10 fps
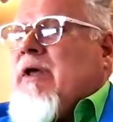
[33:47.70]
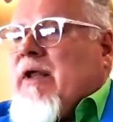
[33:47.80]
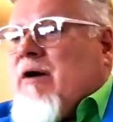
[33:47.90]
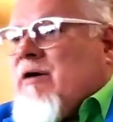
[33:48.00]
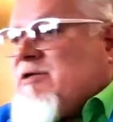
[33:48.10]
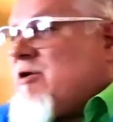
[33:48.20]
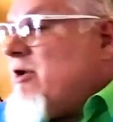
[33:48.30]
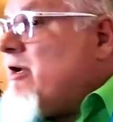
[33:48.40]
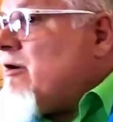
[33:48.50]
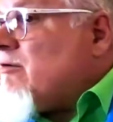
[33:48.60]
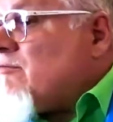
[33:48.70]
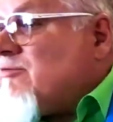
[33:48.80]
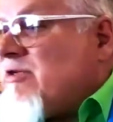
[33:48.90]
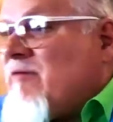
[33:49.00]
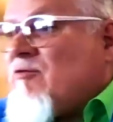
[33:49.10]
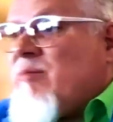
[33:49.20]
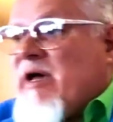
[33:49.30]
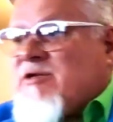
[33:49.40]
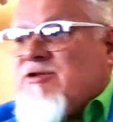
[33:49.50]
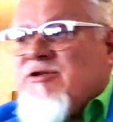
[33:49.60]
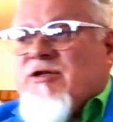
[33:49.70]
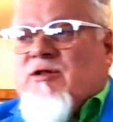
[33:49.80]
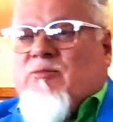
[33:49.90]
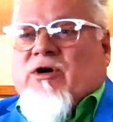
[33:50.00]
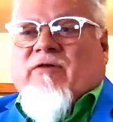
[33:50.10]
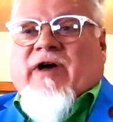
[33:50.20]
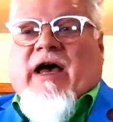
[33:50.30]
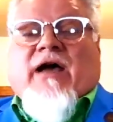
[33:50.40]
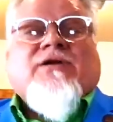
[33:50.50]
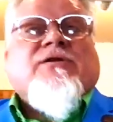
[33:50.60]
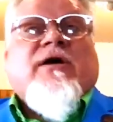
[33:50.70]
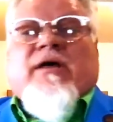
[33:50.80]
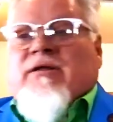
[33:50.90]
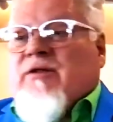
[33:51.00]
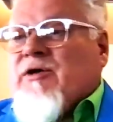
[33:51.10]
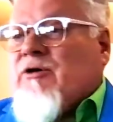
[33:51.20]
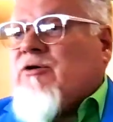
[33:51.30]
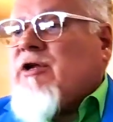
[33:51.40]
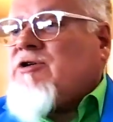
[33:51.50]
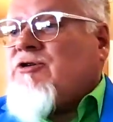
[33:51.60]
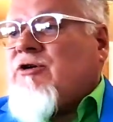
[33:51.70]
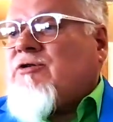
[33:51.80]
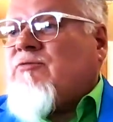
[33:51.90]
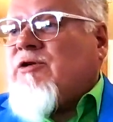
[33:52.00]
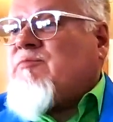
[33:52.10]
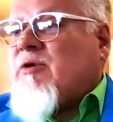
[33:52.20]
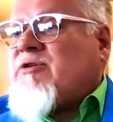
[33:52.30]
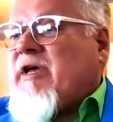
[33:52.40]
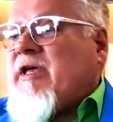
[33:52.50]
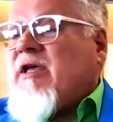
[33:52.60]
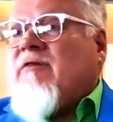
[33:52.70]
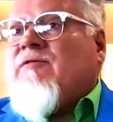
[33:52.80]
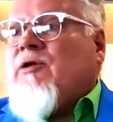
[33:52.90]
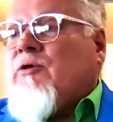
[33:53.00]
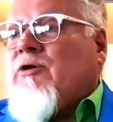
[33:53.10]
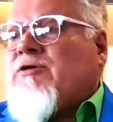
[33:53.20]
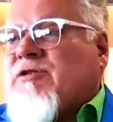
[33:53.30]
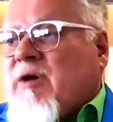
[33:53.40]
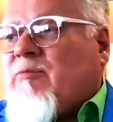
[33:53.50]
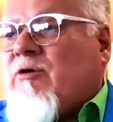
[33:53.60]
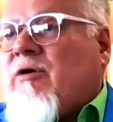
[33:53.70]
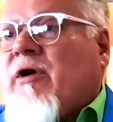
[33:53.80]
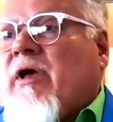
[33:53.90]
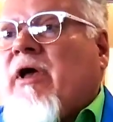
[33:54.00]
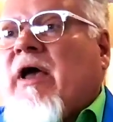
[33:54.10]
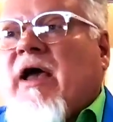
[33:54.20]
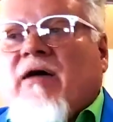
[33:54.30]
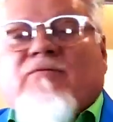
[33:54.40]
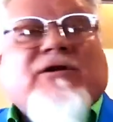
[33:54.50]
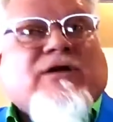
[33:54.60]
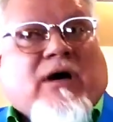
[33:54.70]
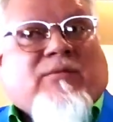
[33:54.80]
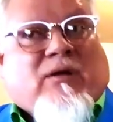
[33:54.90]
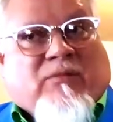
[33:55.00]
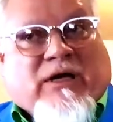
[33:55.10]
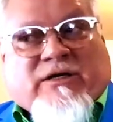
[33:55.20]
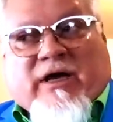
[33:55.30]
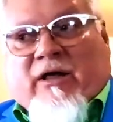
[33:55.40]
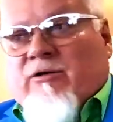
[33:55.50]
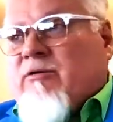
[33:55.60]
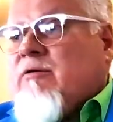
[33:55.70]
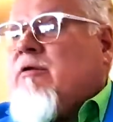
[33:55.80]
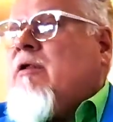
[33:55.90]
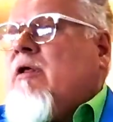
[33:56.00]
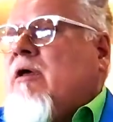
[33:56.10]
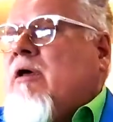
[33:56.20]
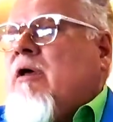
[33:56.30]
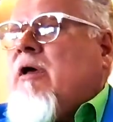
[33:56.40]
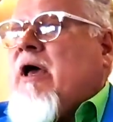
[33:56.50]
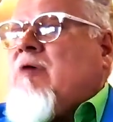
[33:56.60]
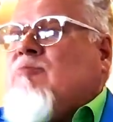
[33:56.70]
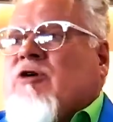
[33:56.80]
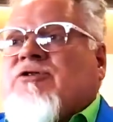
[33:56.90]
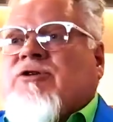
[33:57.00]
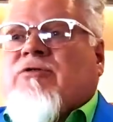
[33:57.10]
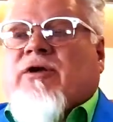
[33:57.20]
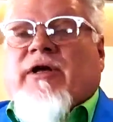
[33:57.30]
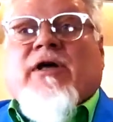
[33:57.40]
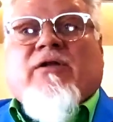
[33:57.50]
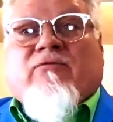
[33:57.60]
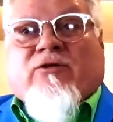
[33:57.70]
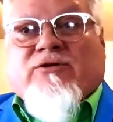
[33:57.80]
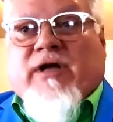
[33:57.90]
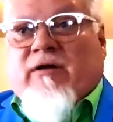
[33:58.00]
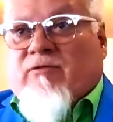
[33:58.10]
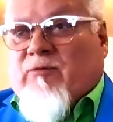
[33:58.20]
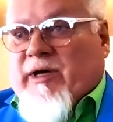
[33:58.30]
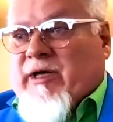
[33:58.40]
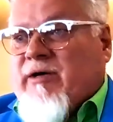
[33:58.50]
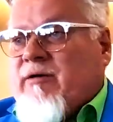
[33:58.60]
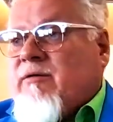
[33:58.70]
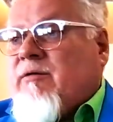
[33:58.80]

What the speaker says: Now, it's clear from several passages in the book of Acts that the early church was partaking of the Lord's Supper every time they met together, and most certainly on the first day of the week.